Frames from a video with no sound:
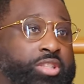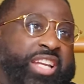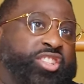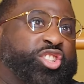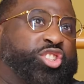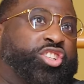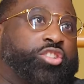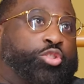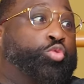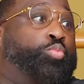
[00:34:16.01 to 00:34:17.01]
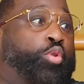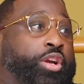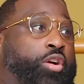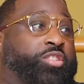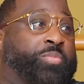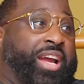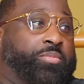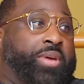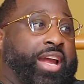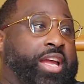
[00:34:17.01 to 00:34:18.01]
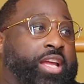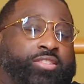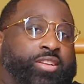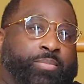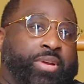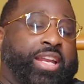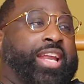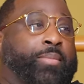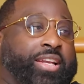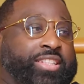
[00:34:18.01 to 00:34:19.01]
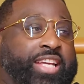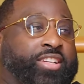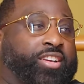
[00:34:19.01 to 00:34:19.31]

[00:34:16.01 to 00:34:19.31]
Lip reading: They just took 2 point guards back to back. I'm like, man, they're not about to take